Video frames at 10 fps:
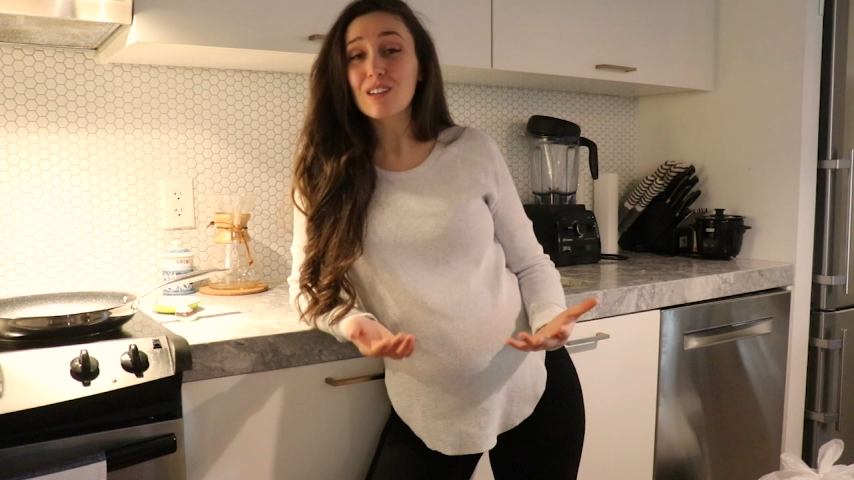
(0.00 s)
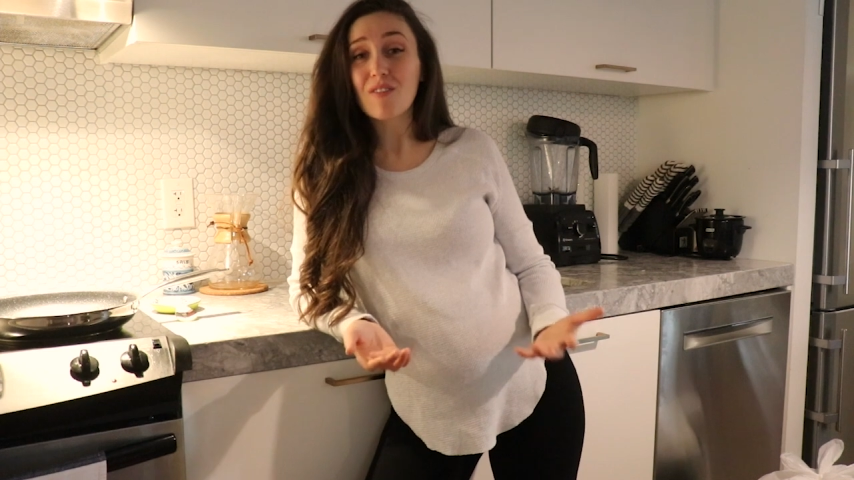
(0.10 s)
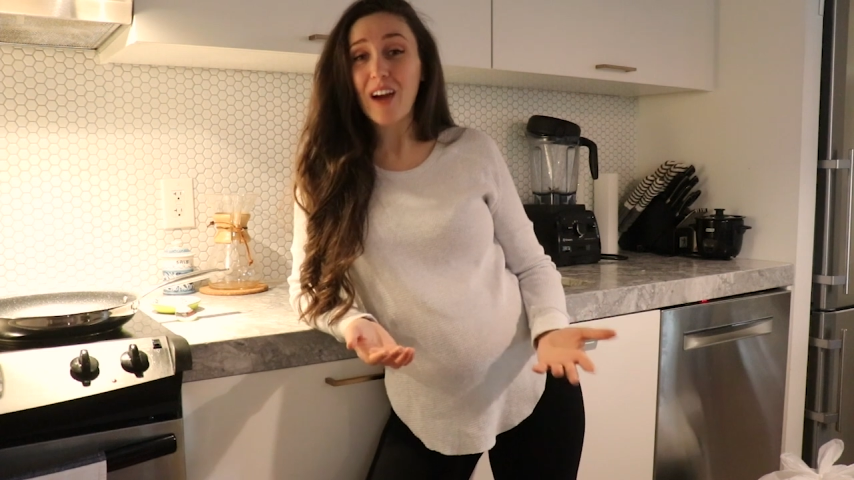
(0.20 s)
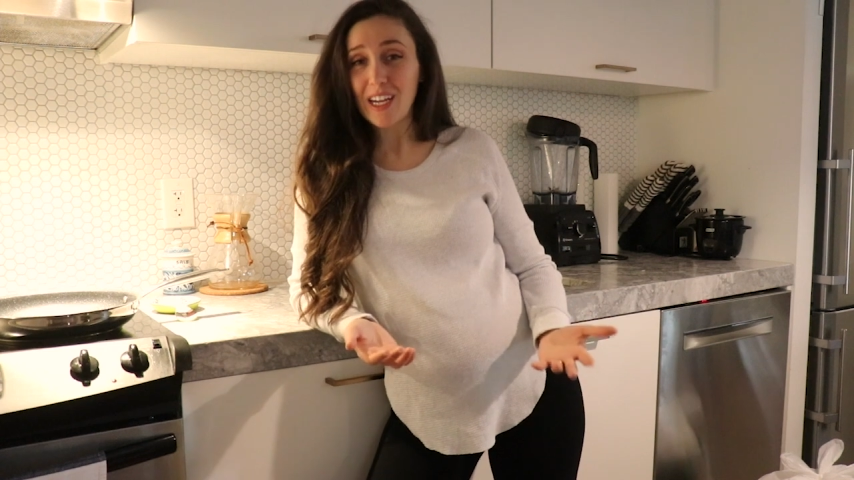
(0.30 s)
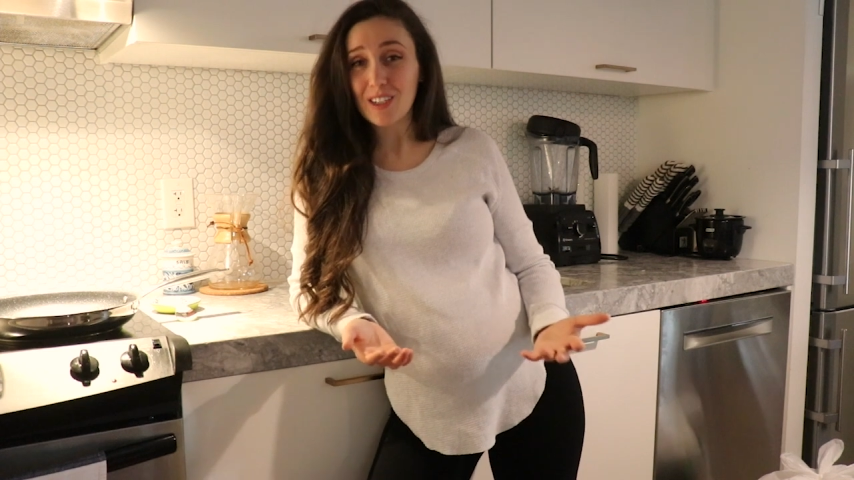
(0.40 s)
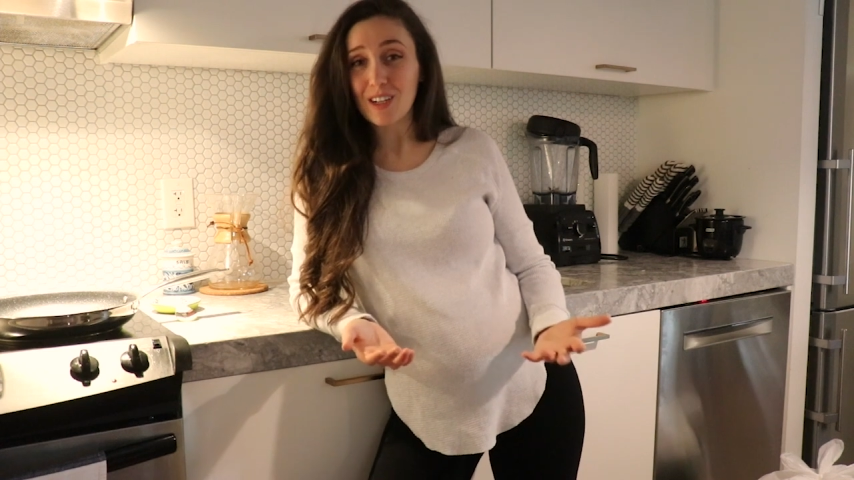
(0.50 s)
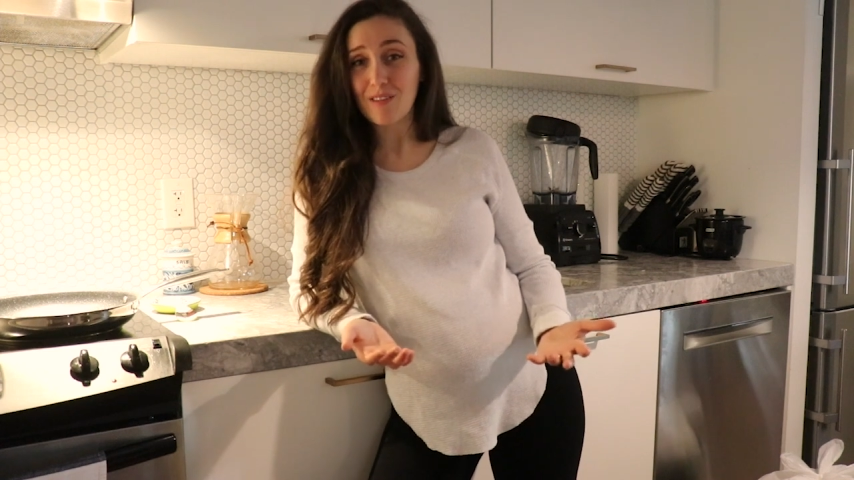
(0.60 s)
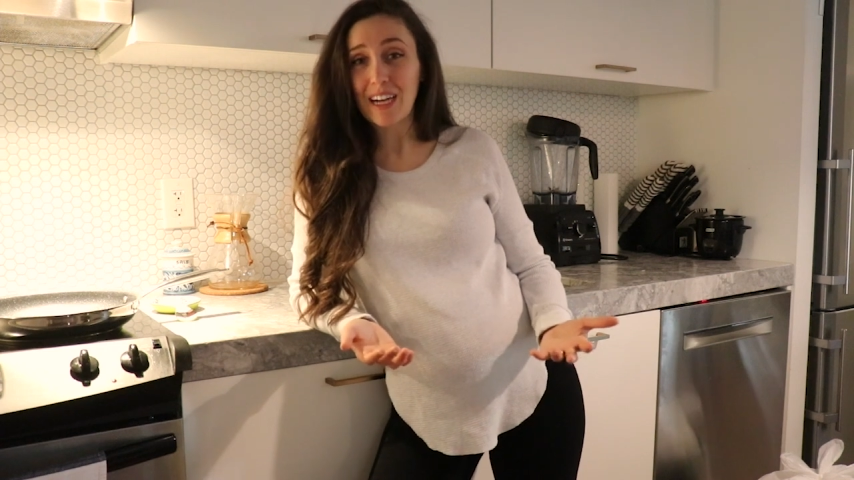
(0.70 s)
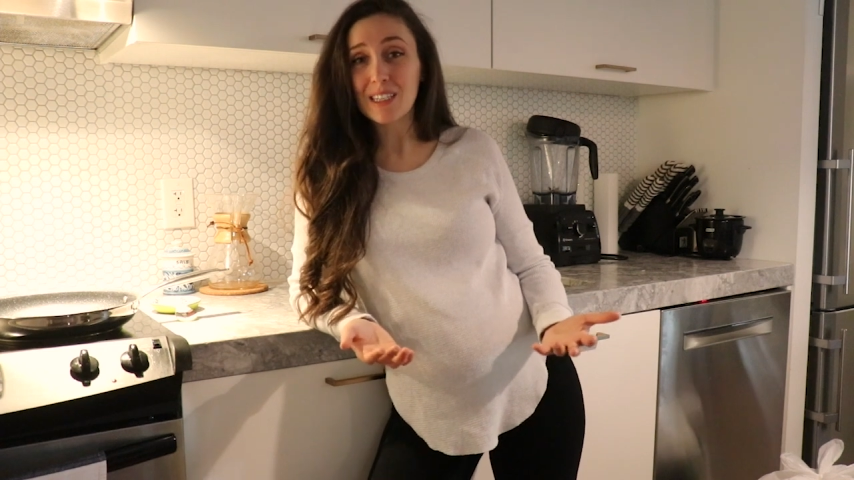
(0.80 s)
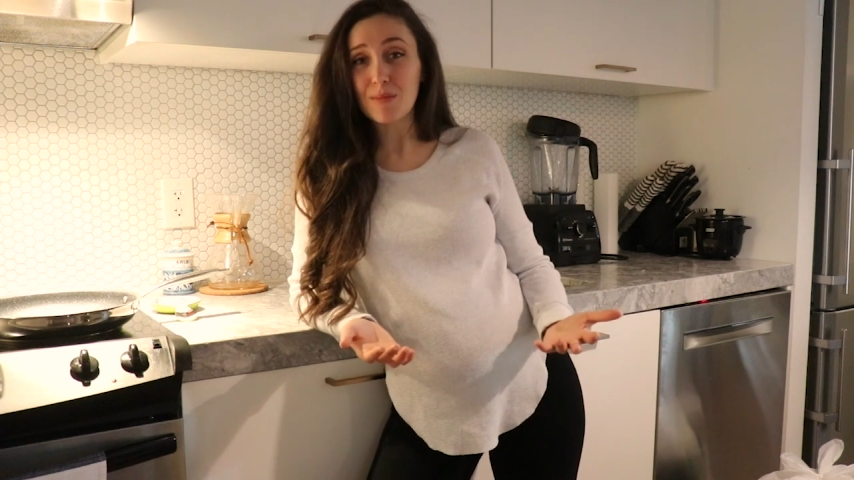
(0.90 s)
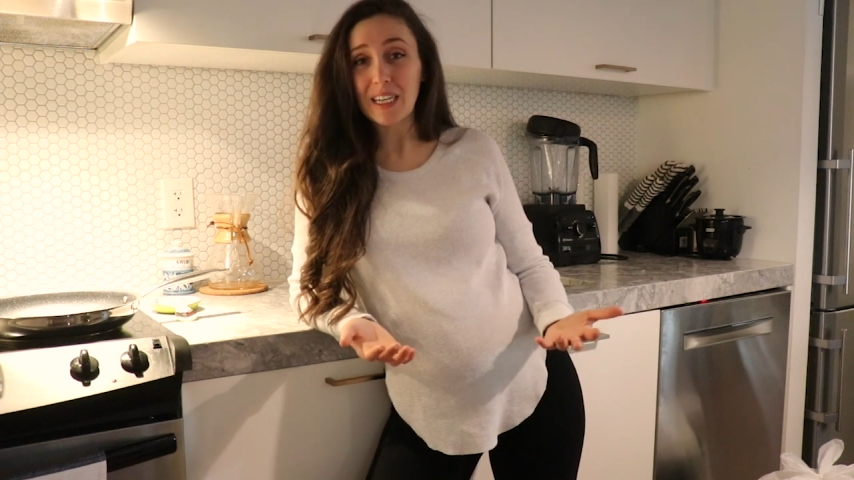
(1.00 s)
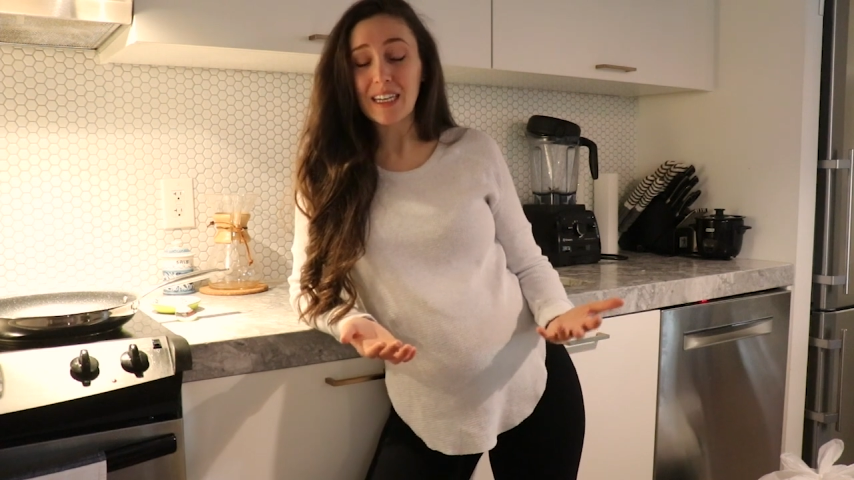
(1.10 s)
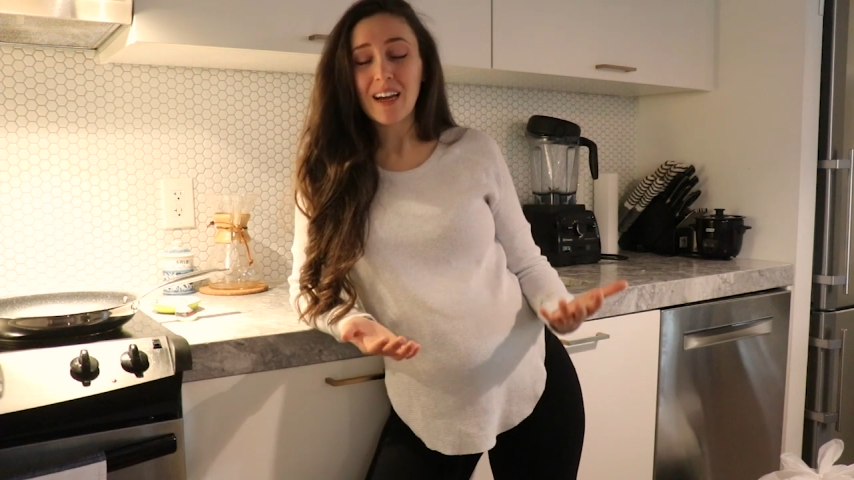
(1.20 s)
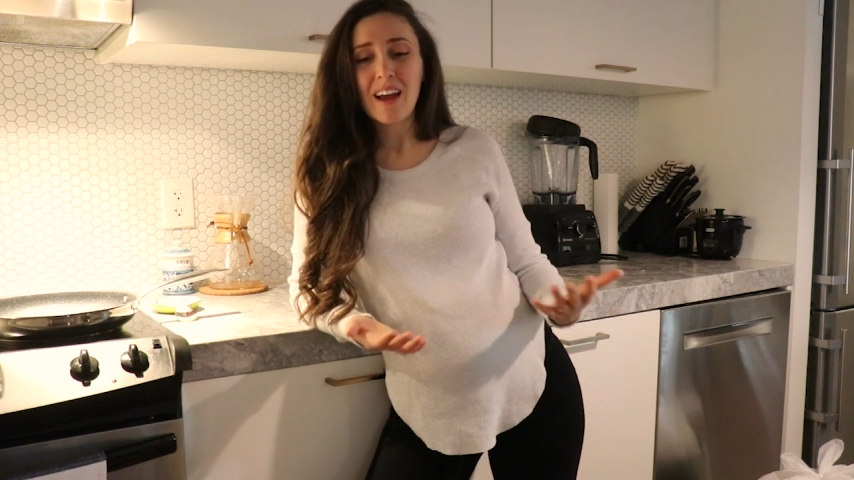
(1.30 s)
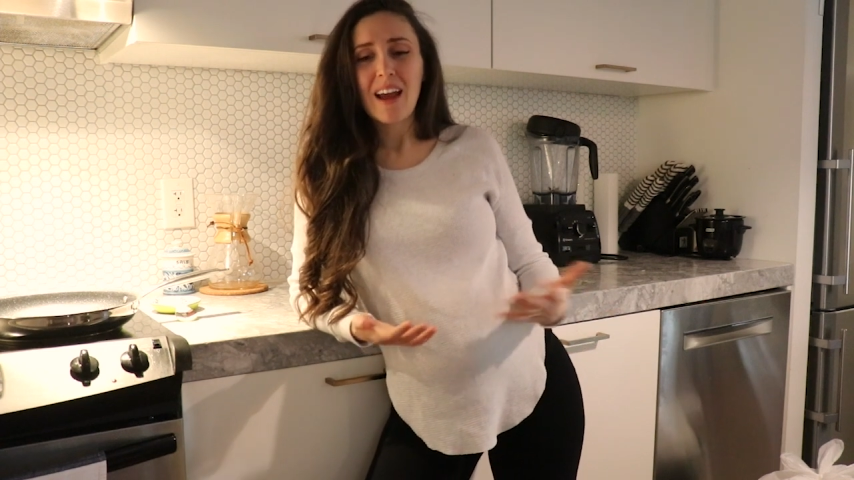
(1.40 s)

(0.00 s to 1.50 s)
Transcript: to find a good recipe,